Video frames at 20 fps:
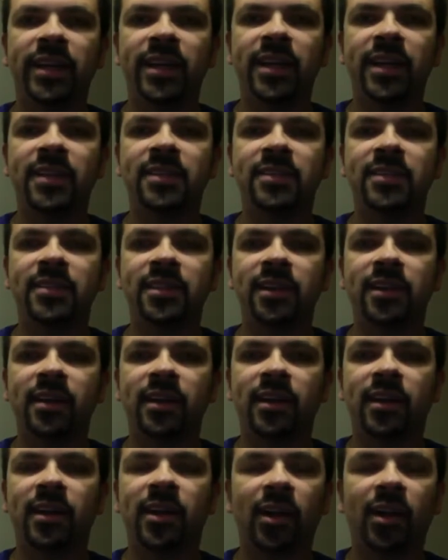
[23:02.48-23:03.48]
as
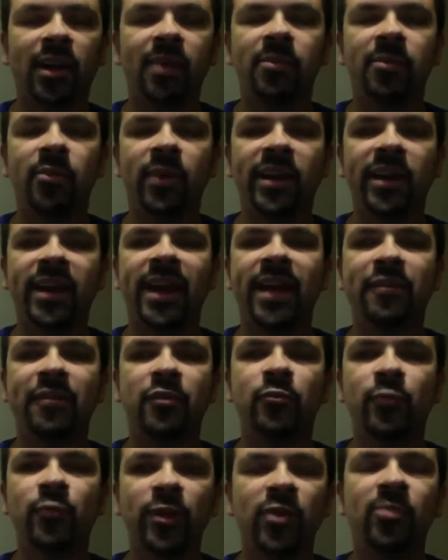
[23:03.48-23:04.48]
a club where they have
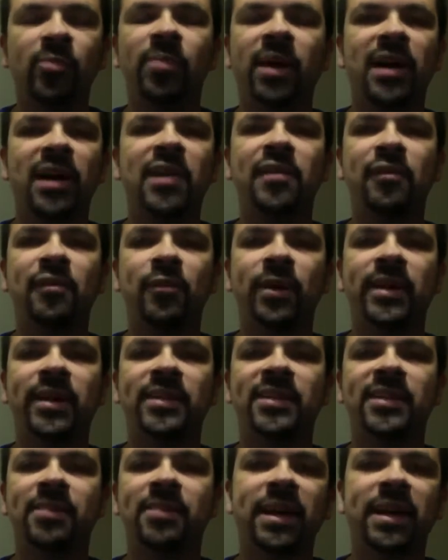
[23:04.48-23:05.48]
a real pathway
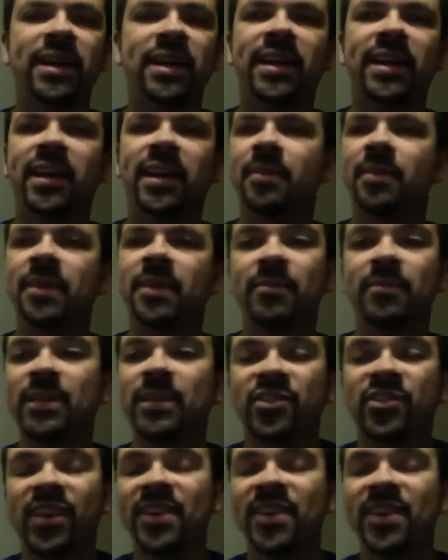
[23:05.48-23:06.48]
to make it. I mean, we're
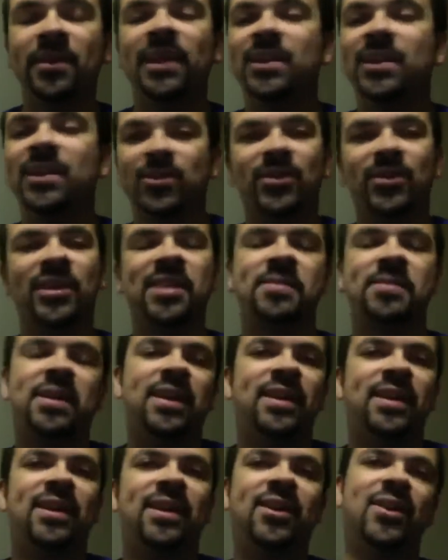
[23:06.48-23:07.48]
genuinely talking
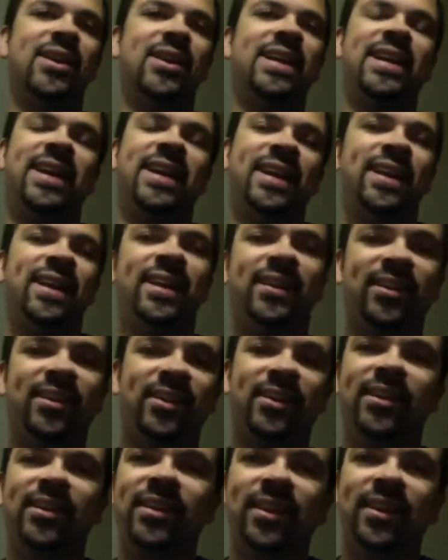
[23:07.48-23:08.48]
about a guy here
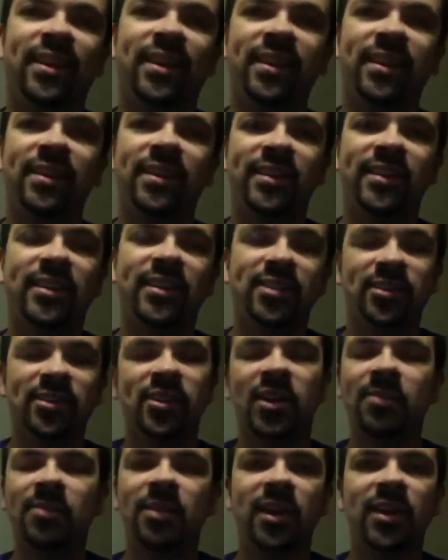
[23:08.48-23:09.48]
that this
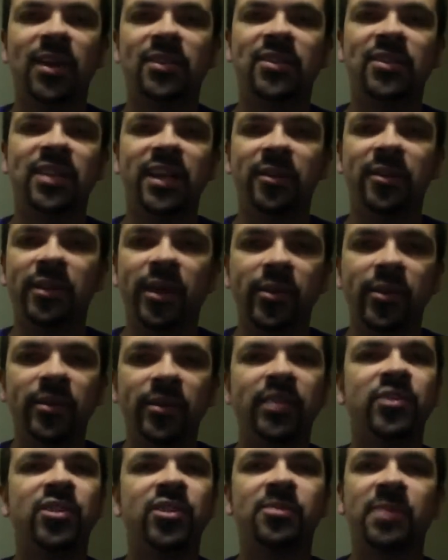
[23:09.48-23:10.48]
time last year had
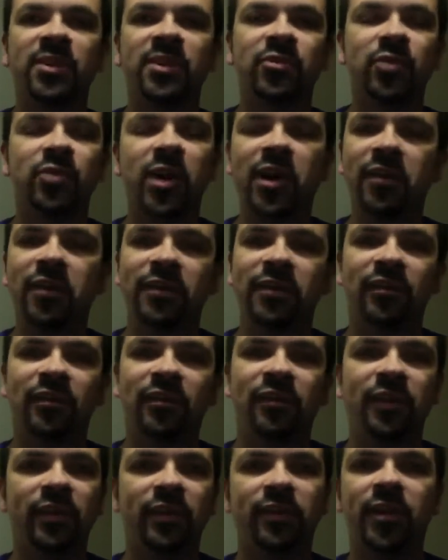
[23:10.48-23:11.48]
only just been drafted
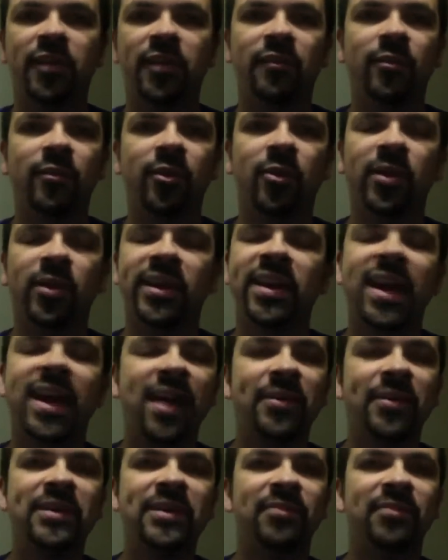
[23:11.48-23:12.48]
5th overall, and
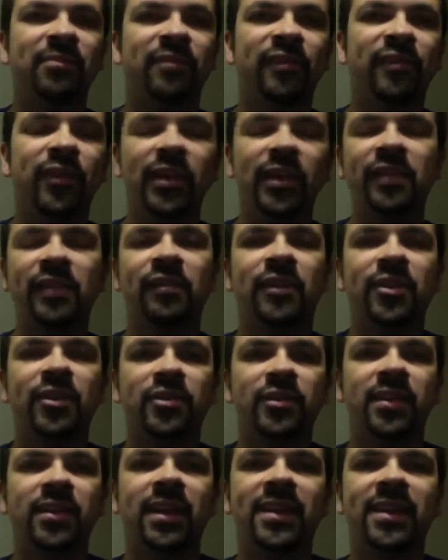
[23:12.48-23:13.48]
now he's a fully
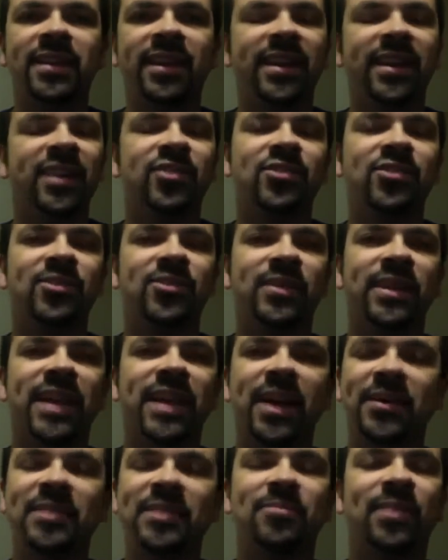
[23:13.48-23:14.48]
fledged international.
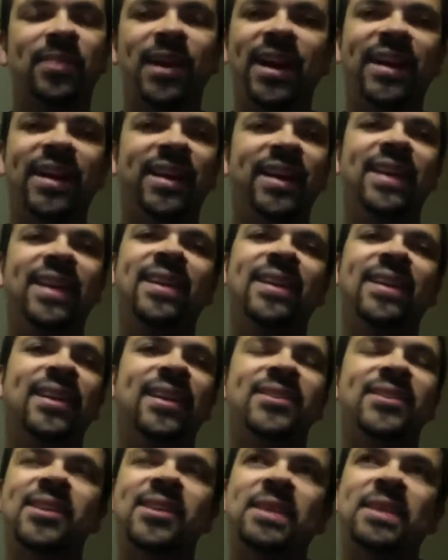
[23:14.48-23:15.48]
Yeah. Now he's playing in
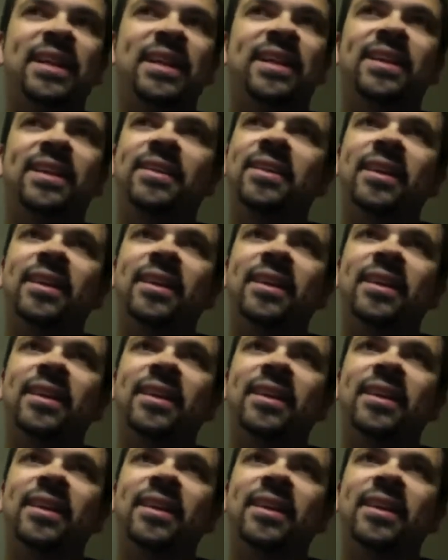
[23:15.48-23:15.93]
England. I mean,